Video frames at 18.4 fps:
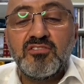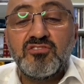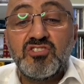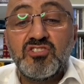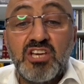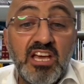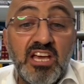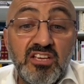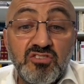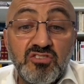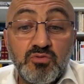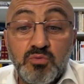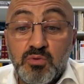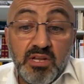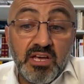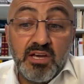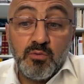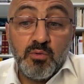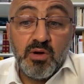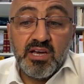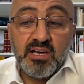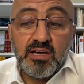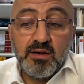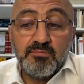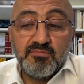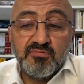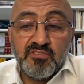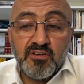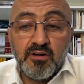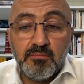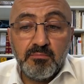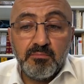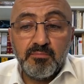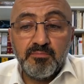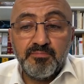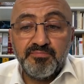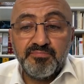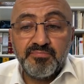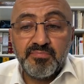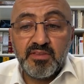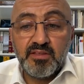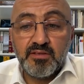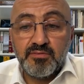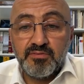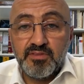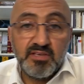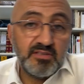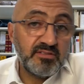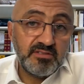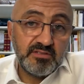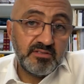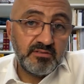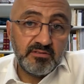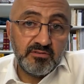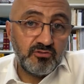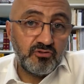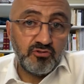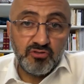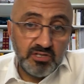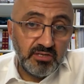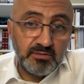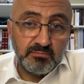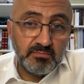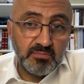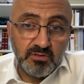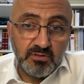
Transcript: change when I wake up from this dream